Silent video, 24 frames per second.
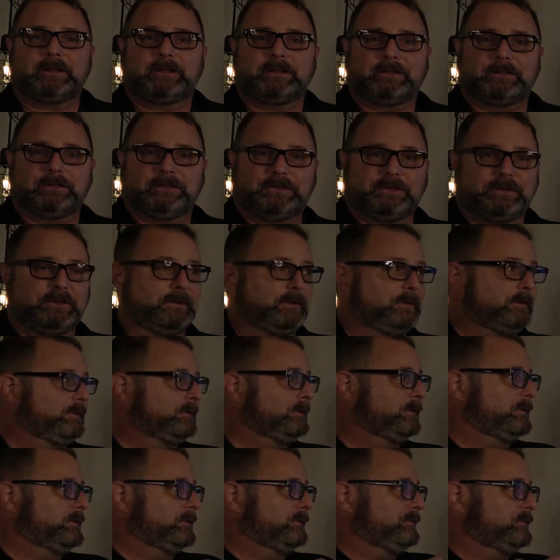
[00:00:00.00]

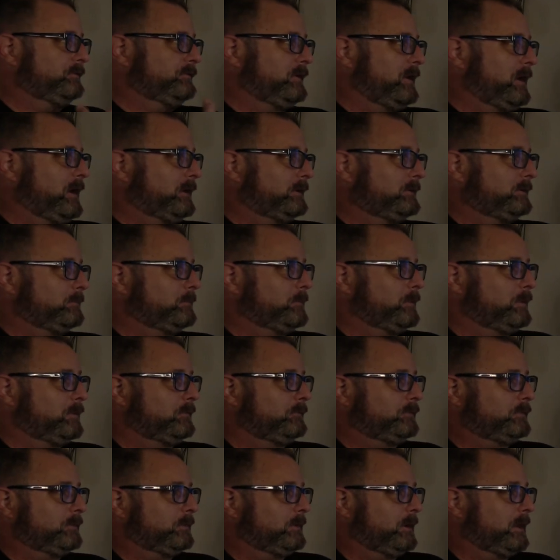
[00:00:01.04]
the font
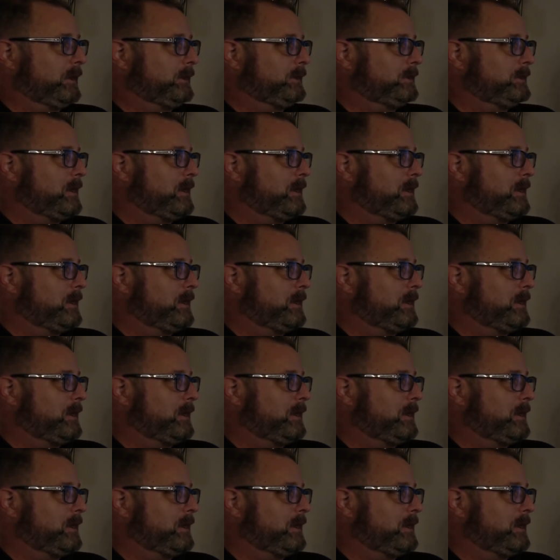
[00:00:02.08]
move to a